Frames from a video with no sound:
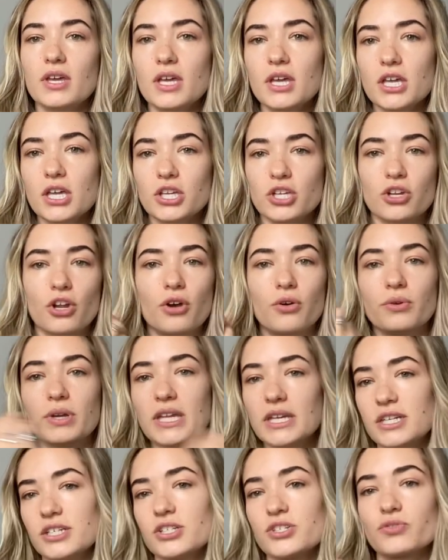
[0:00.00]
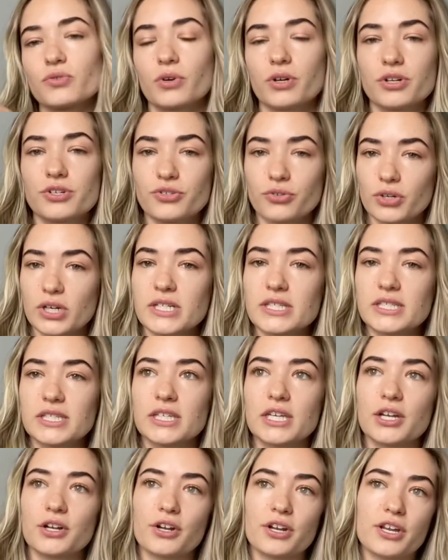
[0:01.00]
eating disorders or
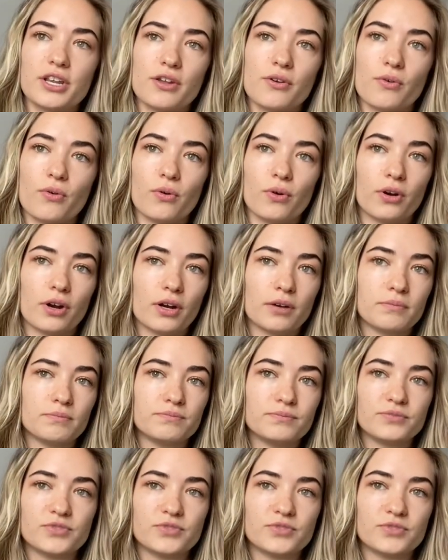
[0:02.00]
insecurity or